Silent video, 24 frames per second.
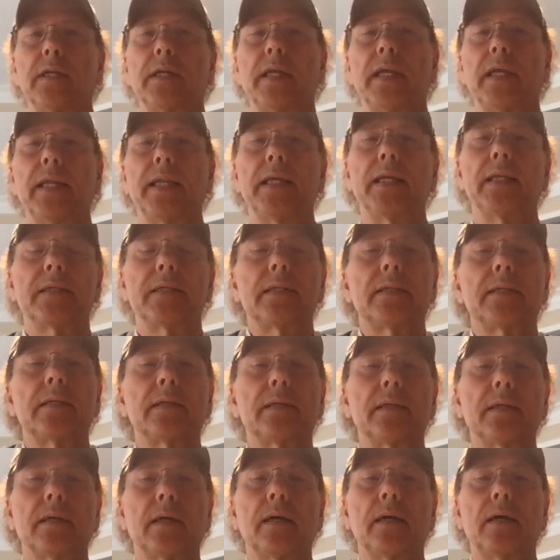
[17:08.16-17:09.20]
in it,
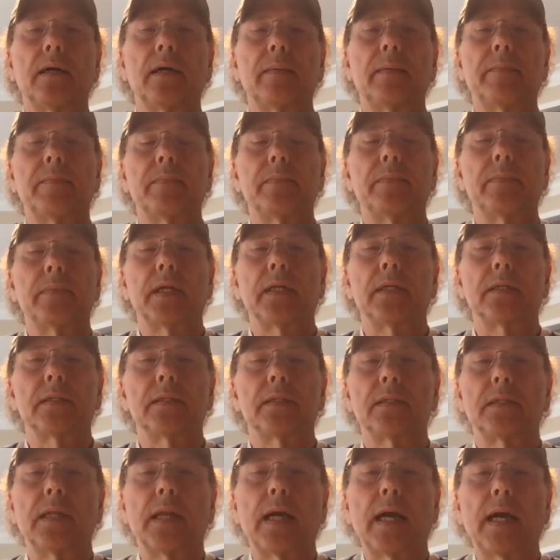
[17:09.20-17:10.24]
that
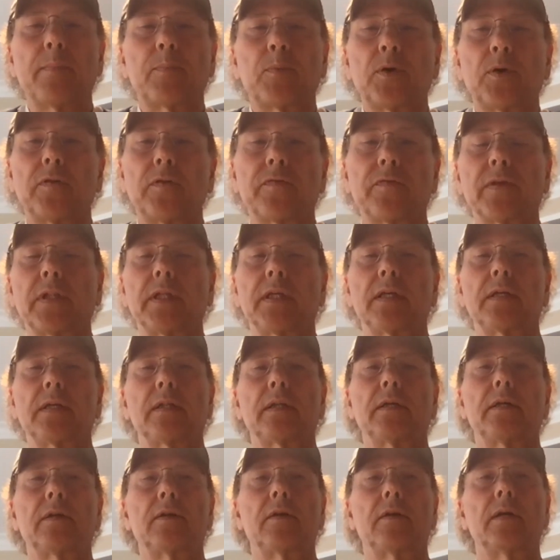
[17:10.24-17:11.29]
it's not perfectly
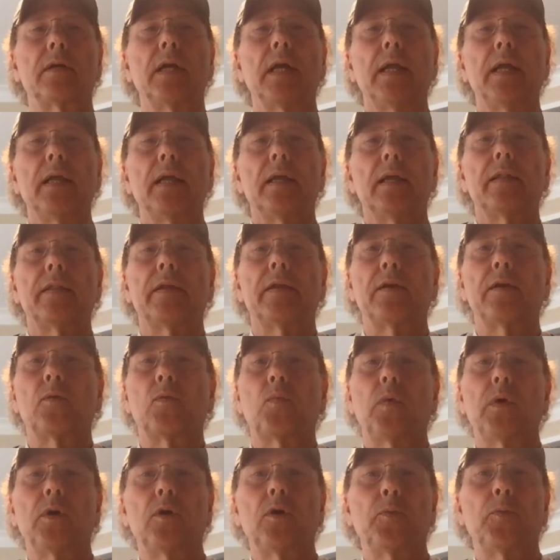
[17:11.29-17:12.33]
clear. There
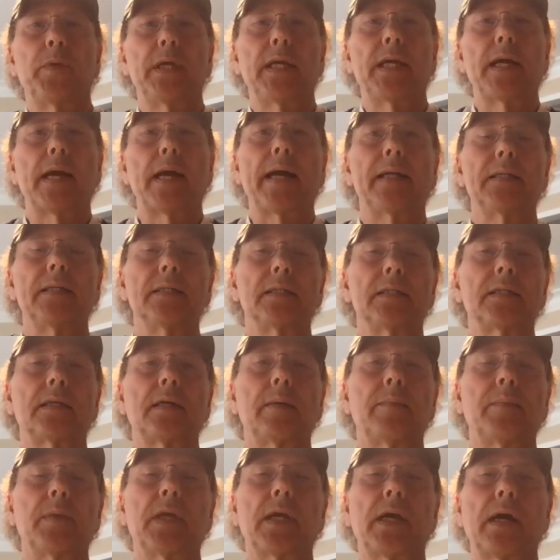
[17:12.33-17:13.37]
will be guidance
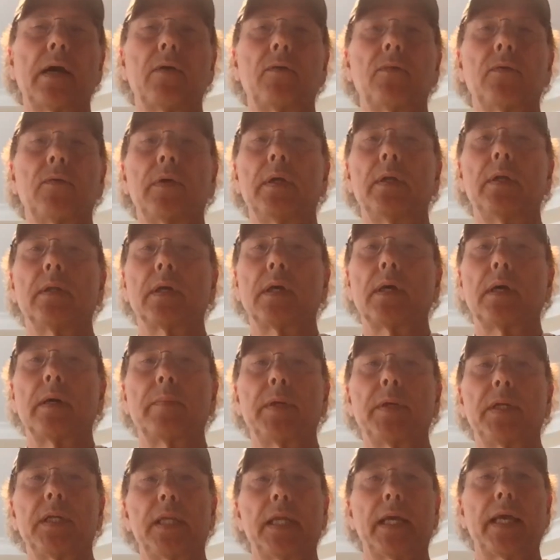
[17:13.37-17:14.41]
coming out in the
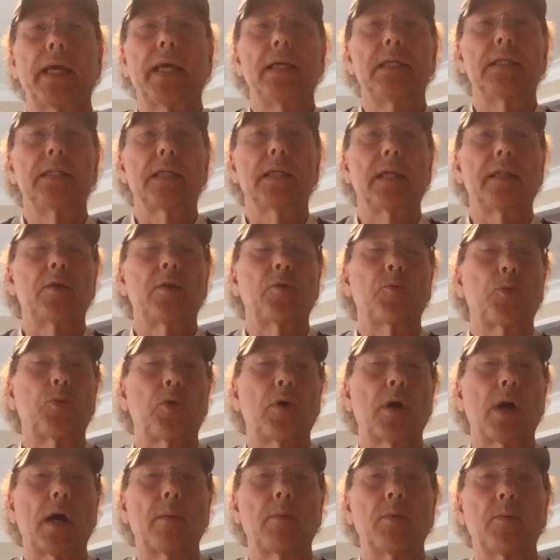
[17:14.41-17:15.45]
coming days, and there
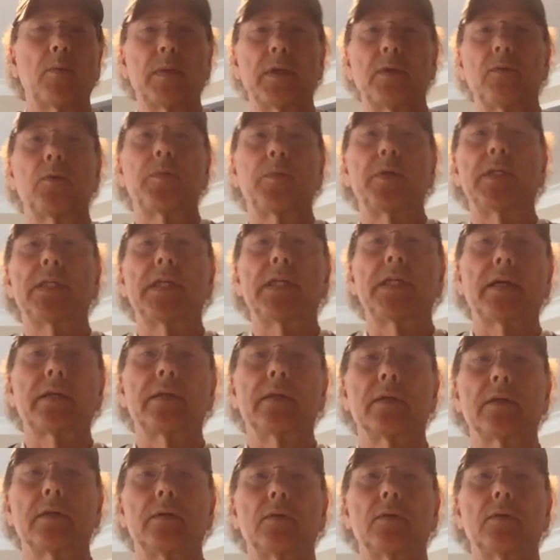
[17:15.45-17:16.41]
probably will be technical